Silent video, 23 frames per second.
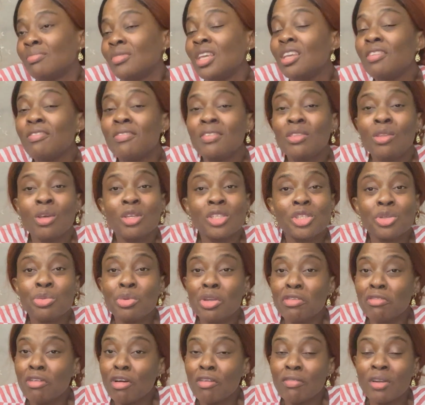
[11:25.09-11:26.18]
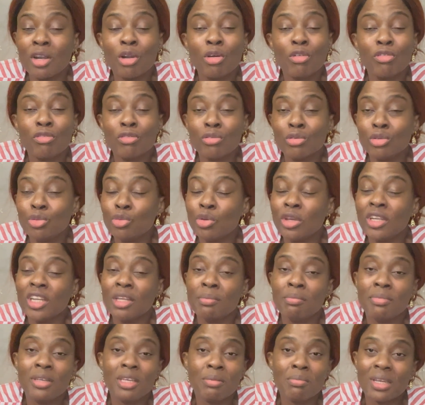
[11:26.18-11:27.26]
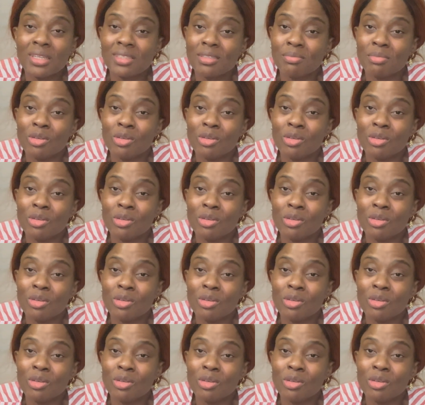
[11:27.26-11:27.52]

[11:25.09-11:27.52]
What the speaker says: if it doesn't revolve around food, you're in a big mess,